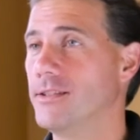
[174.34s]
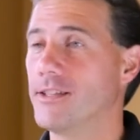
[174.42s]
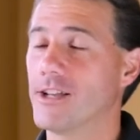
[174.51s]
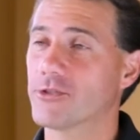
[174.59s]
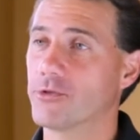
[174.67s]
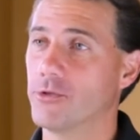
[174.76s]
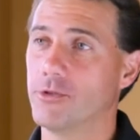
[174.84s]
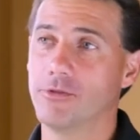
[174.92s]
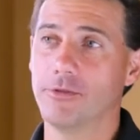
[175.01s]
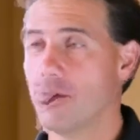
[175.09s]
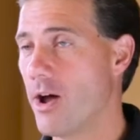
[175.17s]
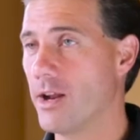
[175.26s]

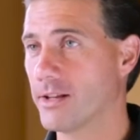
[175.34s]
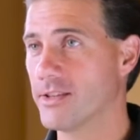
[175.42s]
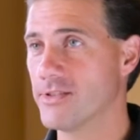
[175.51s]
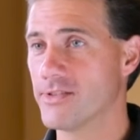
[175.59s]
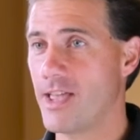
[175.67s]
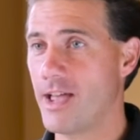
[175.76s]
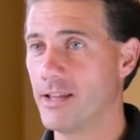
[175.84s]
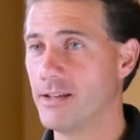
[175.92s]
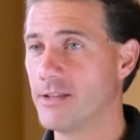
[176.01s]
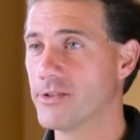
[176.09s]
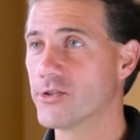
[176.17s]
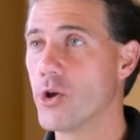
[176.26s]
Industrial product is
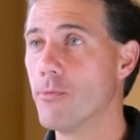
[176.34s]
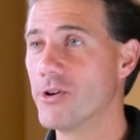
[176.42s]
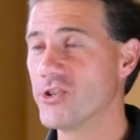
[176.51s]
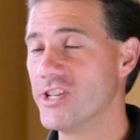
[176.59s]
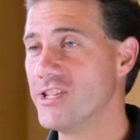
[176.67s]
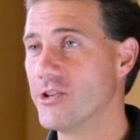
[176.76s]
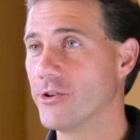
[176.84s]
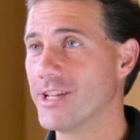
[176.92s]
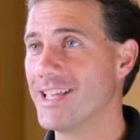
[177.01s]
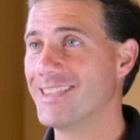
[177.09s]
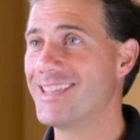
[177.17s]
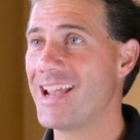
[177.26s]
that it's so much easier to
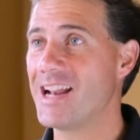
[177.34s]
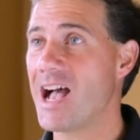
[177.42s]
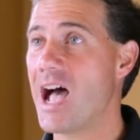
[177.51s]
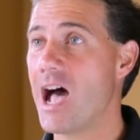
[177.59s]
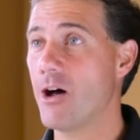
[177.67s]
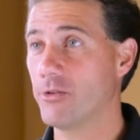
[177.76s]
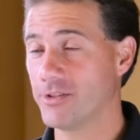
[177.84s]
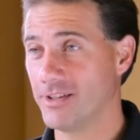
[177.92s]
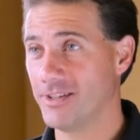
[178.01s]
get data out.